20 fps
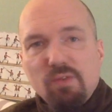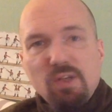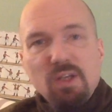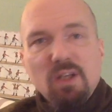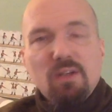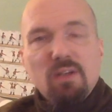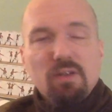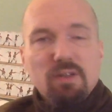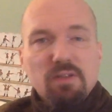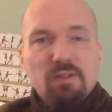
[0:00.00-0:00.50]

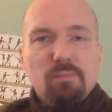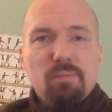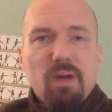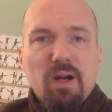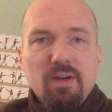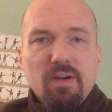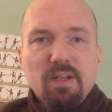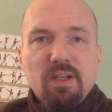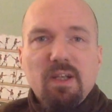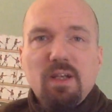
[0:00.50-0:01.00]
gear in
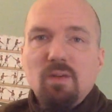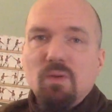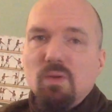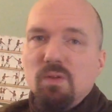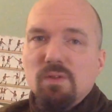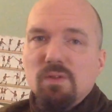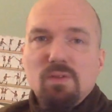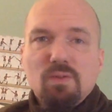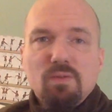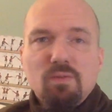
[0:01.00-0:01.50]
sparring and
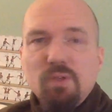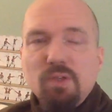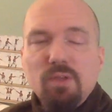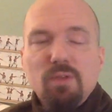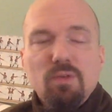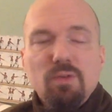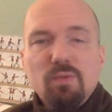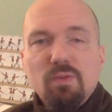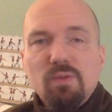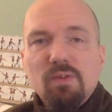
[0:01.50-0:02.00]
also when you
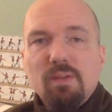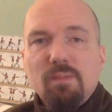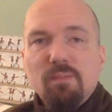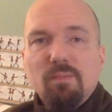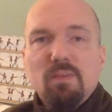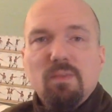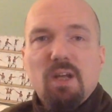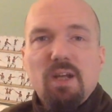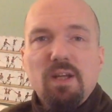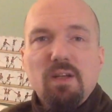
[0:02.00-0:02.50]
do
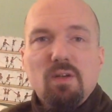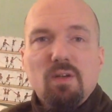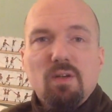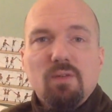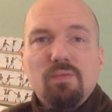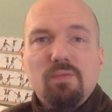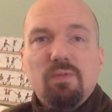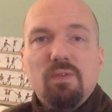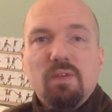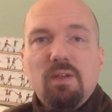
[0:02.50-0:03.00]
some kind
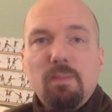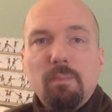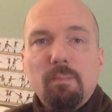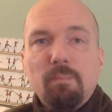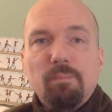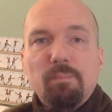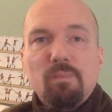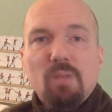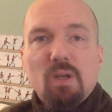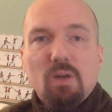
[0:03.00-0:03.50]
of
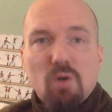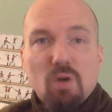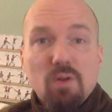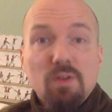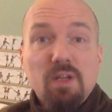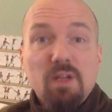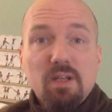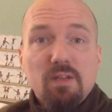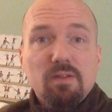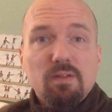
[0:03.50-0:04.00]

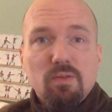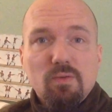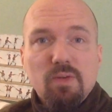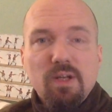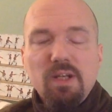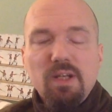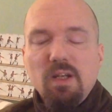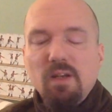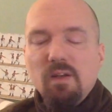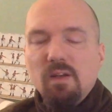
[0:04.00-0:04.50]
contact
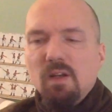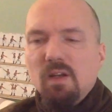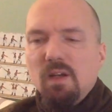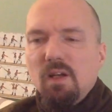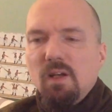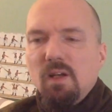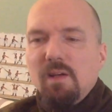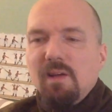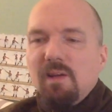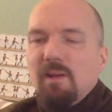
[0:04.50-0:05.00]
training.
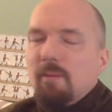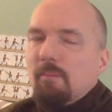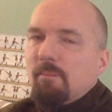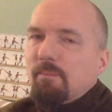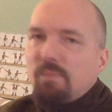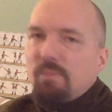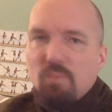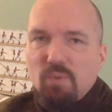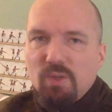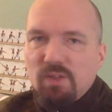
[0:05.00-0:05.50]

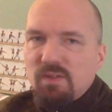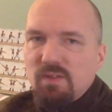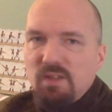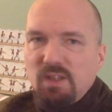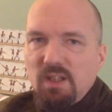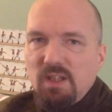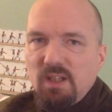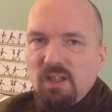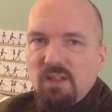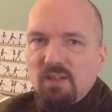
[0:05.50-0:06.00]
With
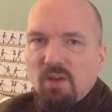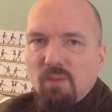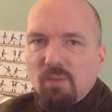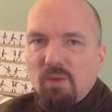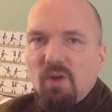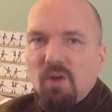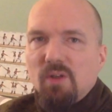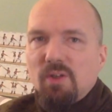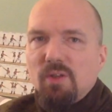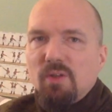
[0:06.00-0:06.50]
the
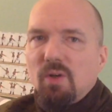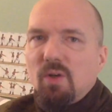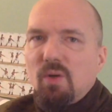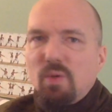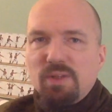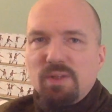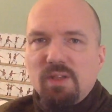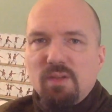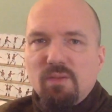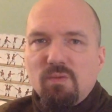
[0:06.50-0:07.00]
Tomahawk you
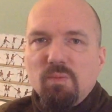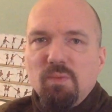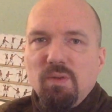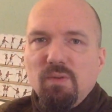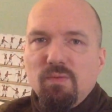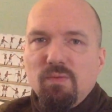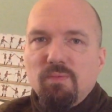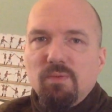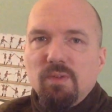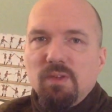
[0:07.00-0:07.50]
always have to be
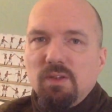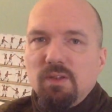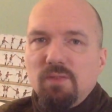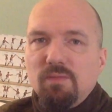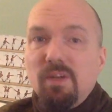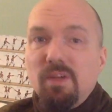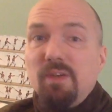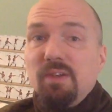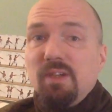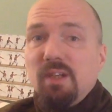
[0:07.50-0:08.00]

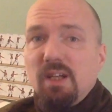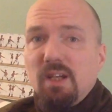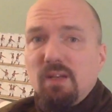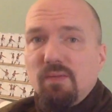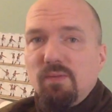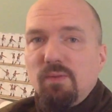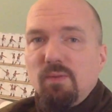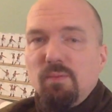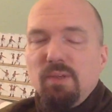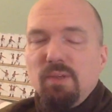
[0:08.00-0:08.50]
very
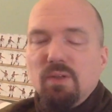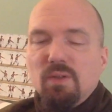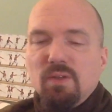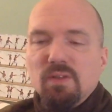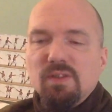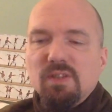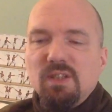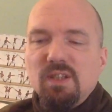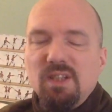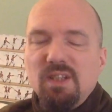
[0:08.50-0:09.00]
careful,
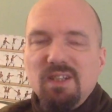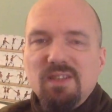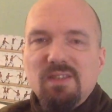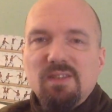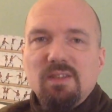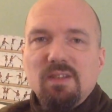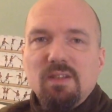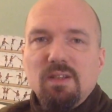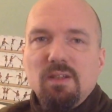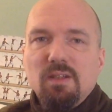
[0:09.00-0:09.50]
because it
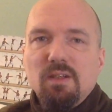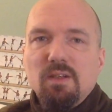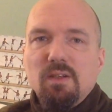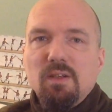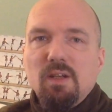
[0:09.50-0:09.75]
is an